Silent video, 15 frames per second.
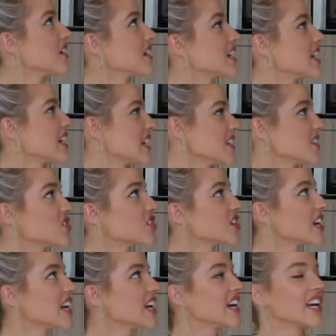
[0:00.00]
own kitchen.
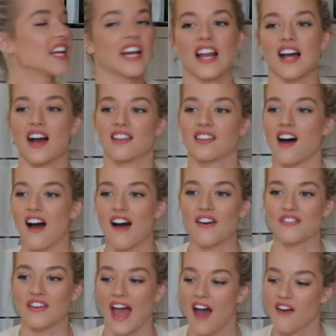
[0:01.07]
I
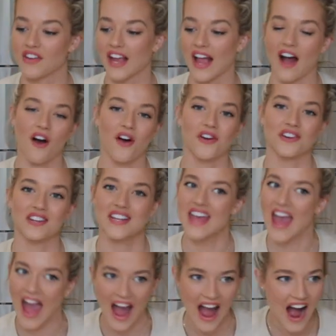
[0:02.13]
love having our own
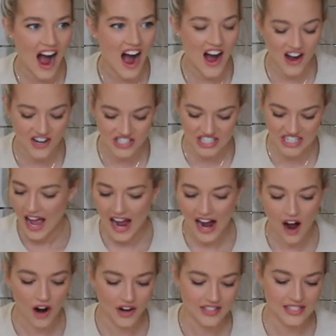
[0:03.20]
couch and
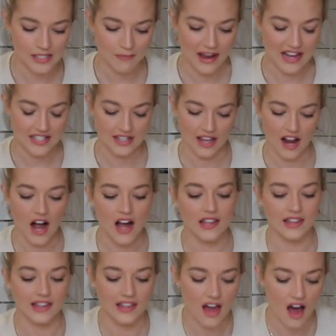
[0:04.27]
our own space. Like,
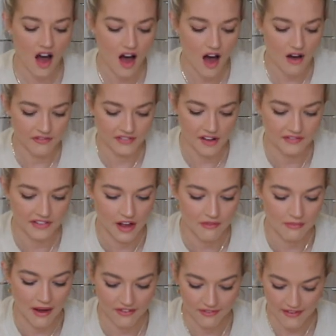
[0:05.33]
I love, love, love
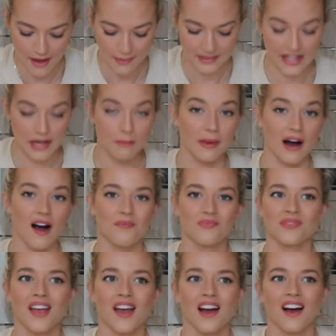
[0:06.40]
my family, but
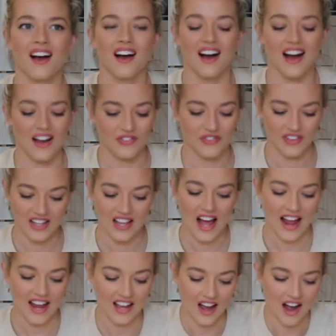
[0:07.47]
I feel
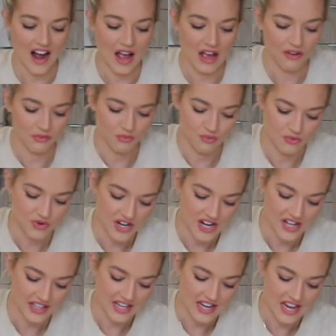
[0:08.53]
like I
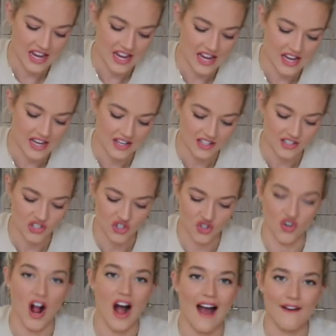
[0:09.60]
really
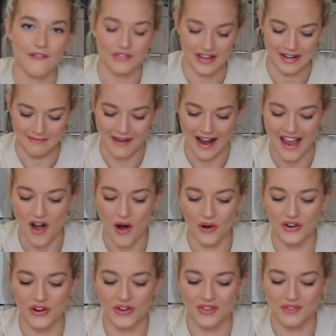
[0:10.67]
strive in my
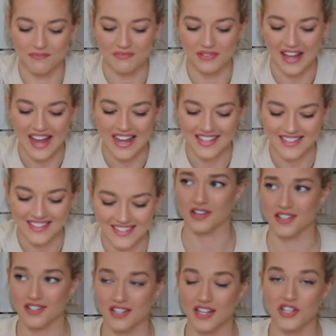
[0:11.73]
own place.
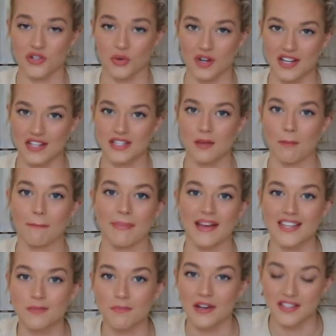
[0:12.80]
Honestly, Geordie is the
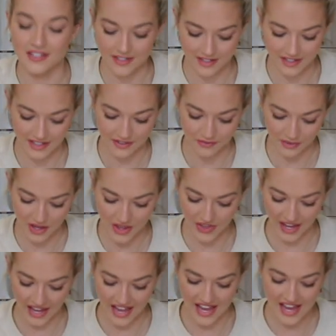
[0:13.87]
best person to live with.
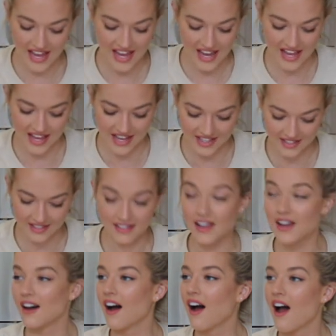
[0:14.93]
He is
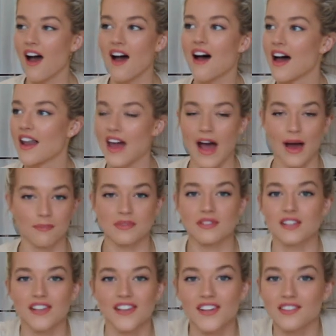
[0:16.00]
an
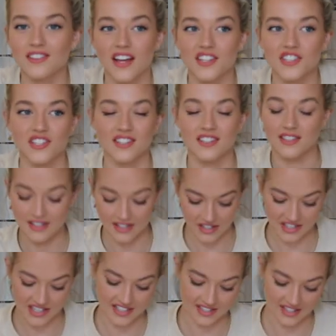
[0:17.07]
absolute legend,
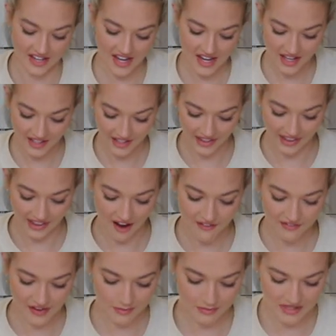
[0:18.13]
seriously.
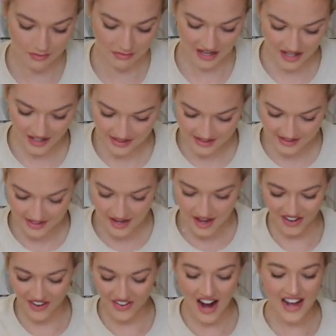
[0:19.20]
Love him to bits.
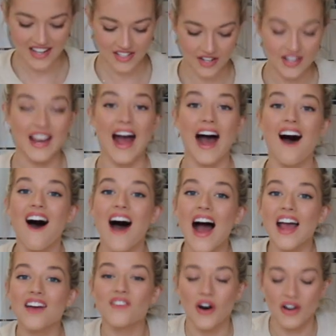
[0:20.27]
All right, so now
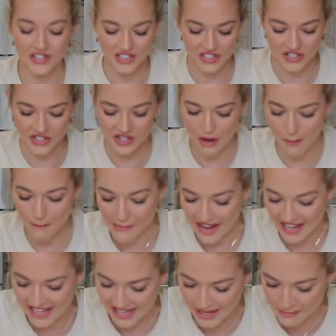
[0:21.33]
I'm on to
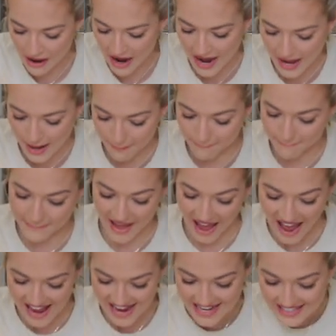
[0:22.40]
making my
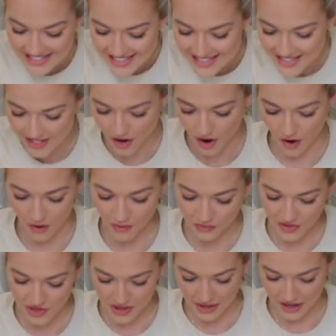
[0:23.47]
base
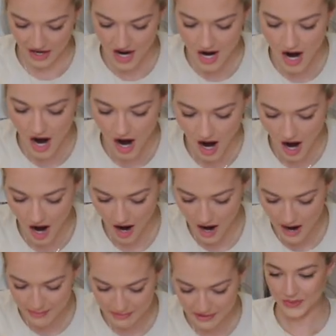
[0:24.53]
of the
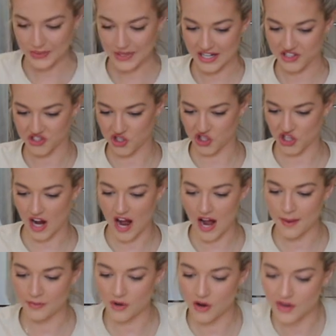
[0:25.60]
cup, which
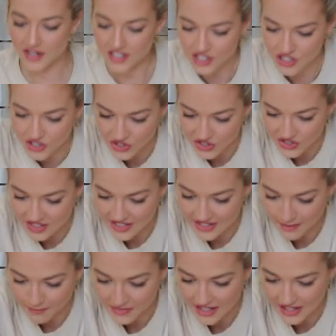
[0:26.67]
I'm going to do
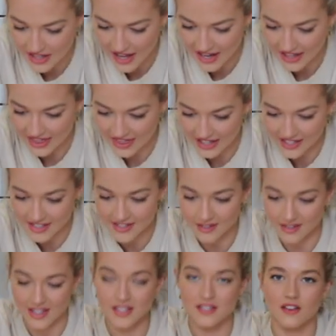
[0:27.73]
something like this.
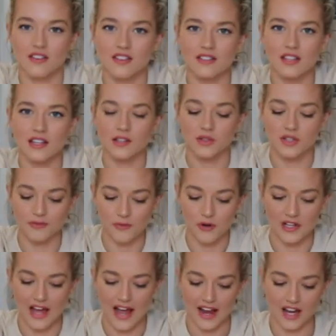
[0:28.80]
This honestly looks more
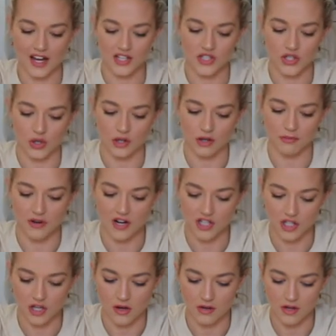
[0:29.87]
like a toothbrush
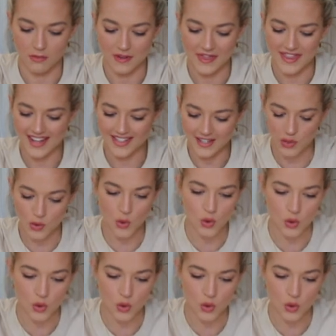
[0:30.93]
holder, but that's all